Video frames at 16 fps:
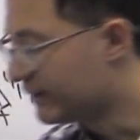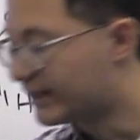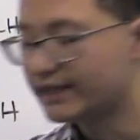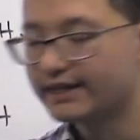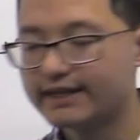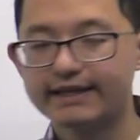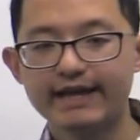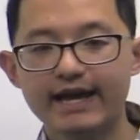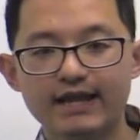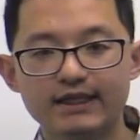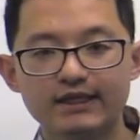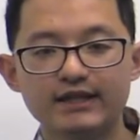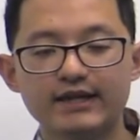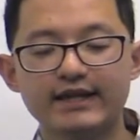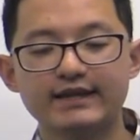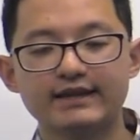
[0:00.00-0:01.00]
we can
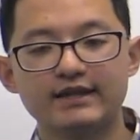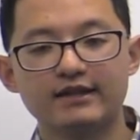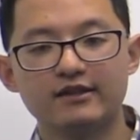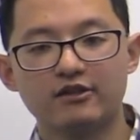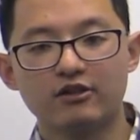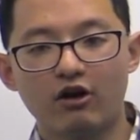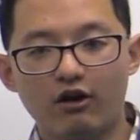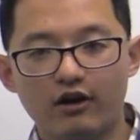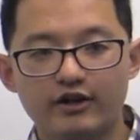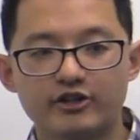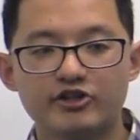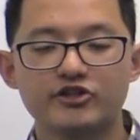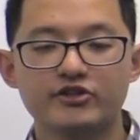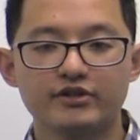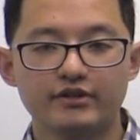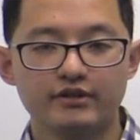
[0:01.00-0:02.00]
again look at the
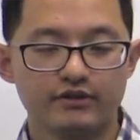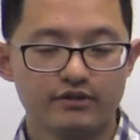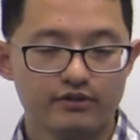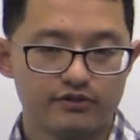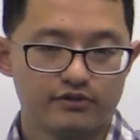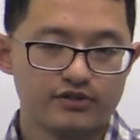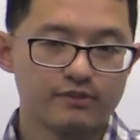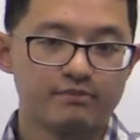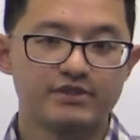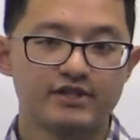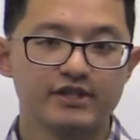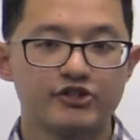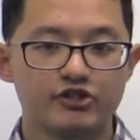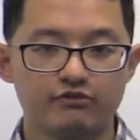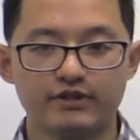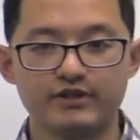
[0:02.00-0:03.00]
large
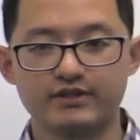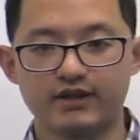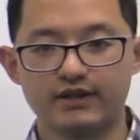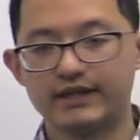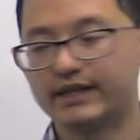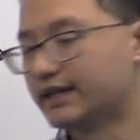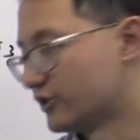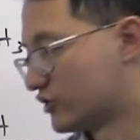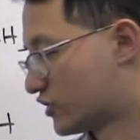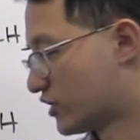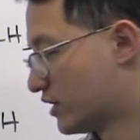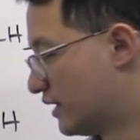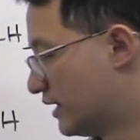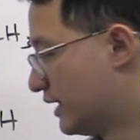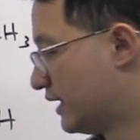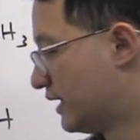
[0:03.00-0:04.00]
substituents on each.
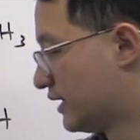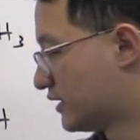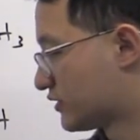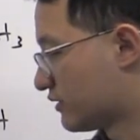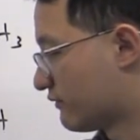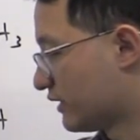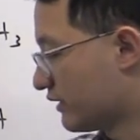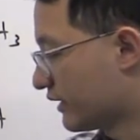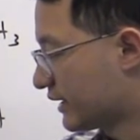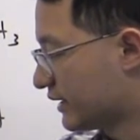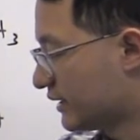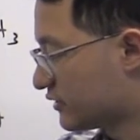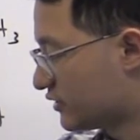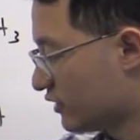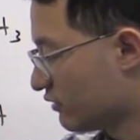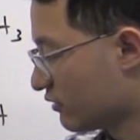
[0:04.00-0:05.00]
So if we look at
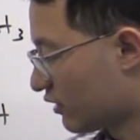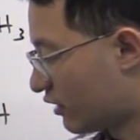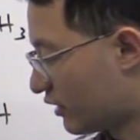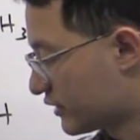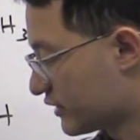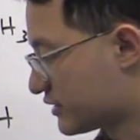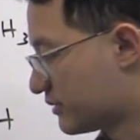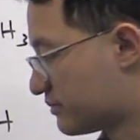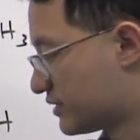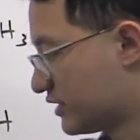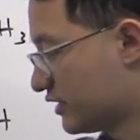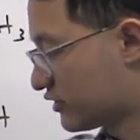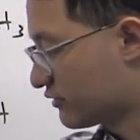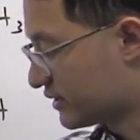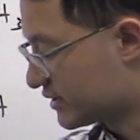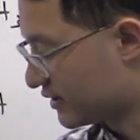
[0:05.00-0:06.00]
the two largest
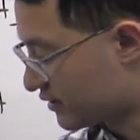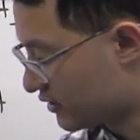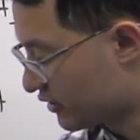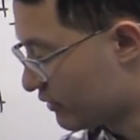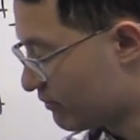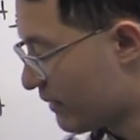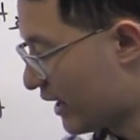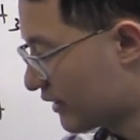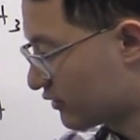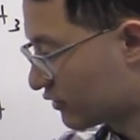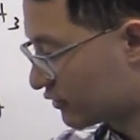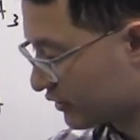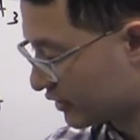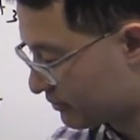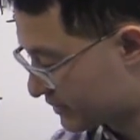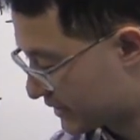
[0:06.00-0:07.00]
substituents, the two methyl
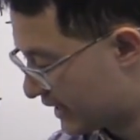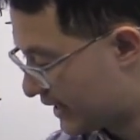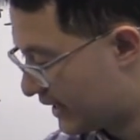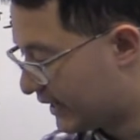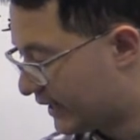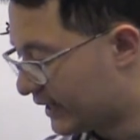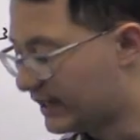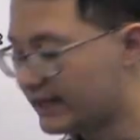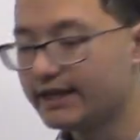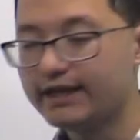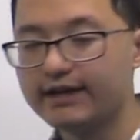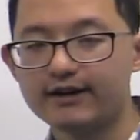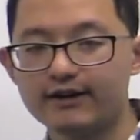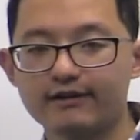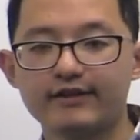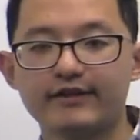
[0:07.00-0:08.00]
groups,
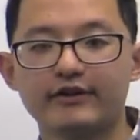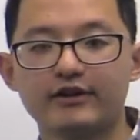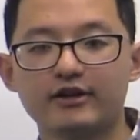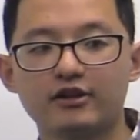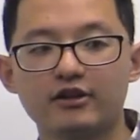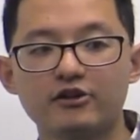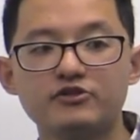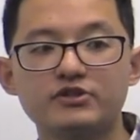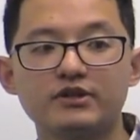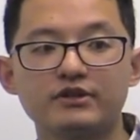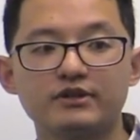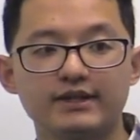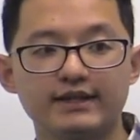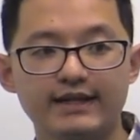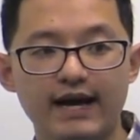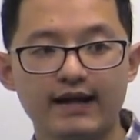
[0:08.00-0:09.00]
here they're closer
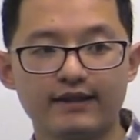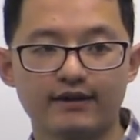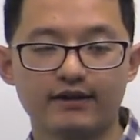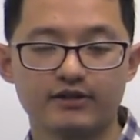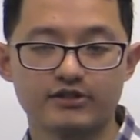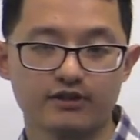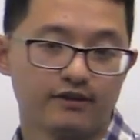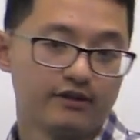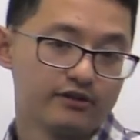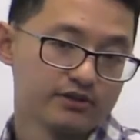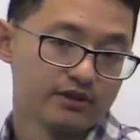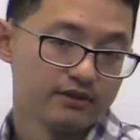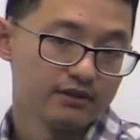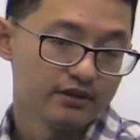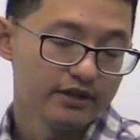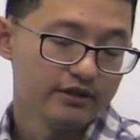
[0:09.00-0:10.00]
together. So there's a
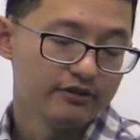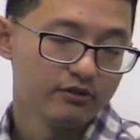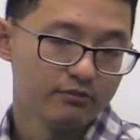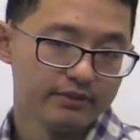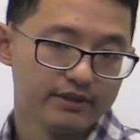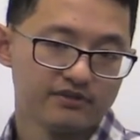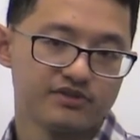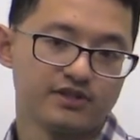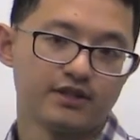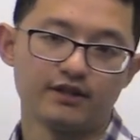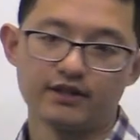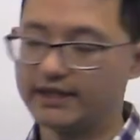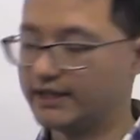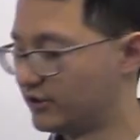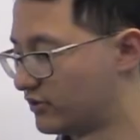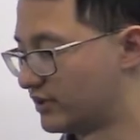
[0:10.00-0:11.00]
little bit of
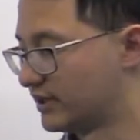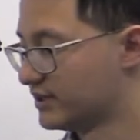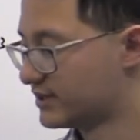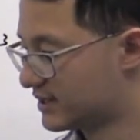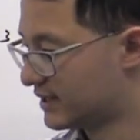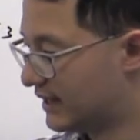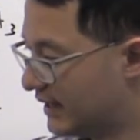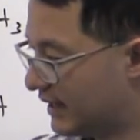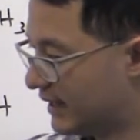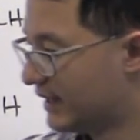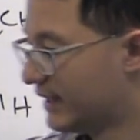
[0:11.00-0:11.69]
steric hindrance.